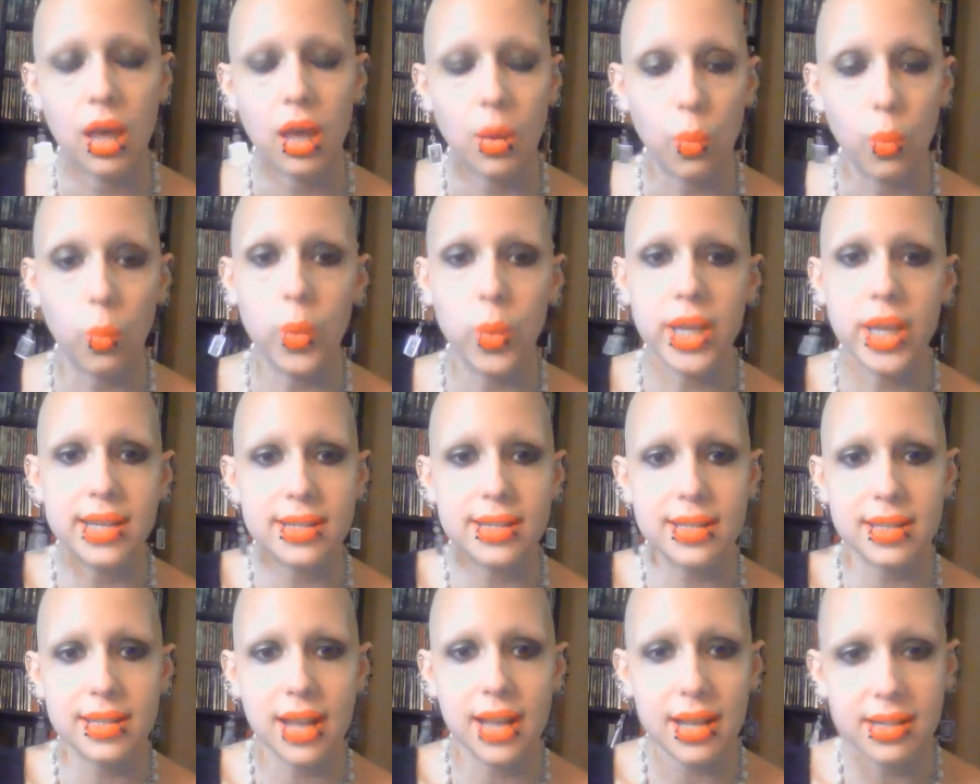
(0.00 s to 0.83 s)
we
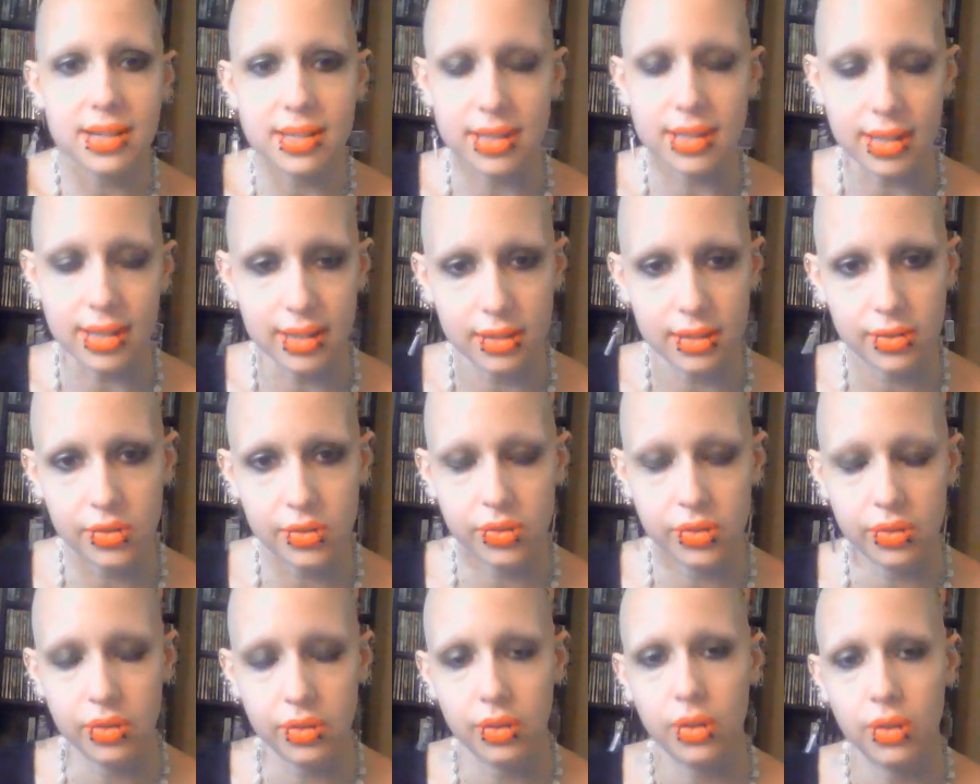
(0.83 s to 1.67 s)
discuss
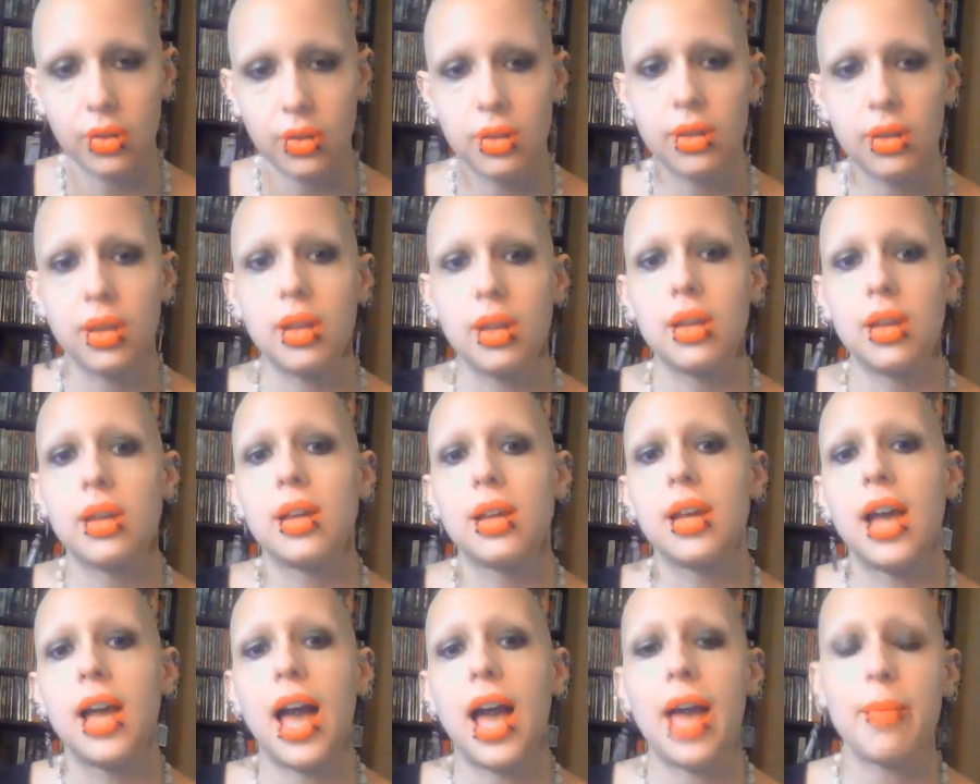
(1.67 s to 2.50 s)
this.
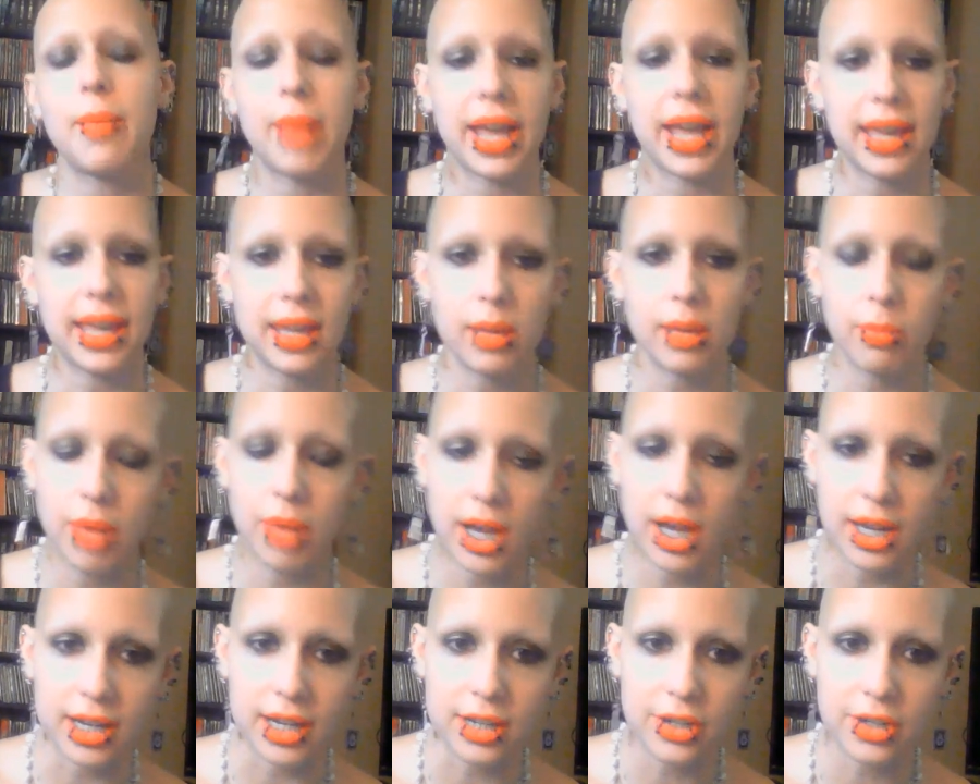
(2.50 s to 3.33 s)
I might get
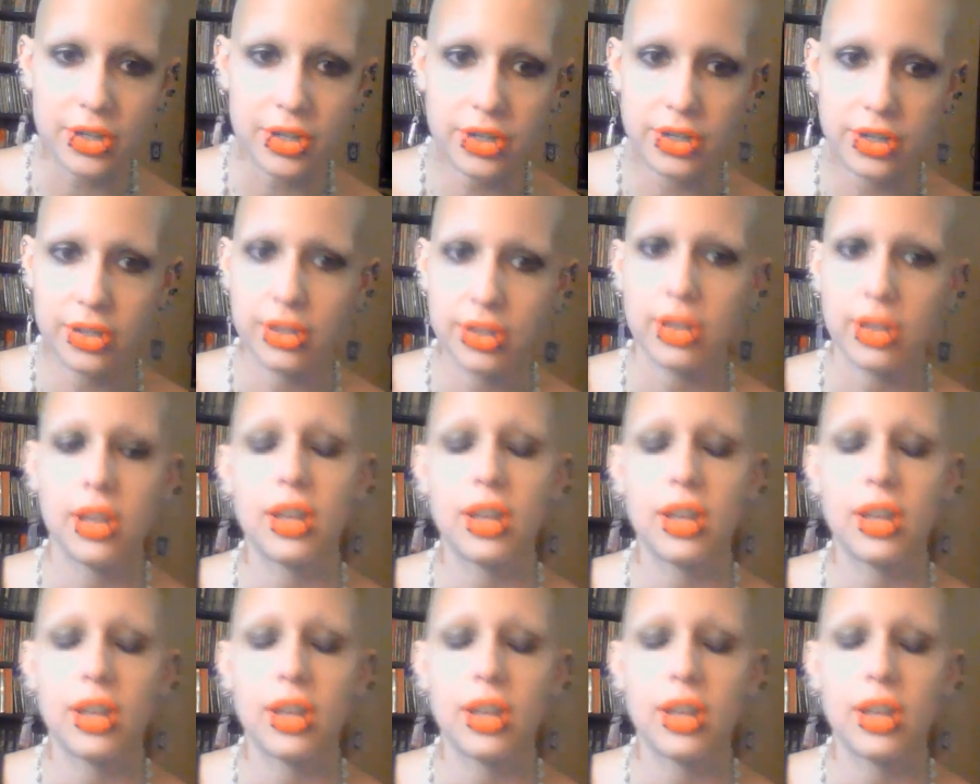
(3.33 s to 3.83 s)
punished.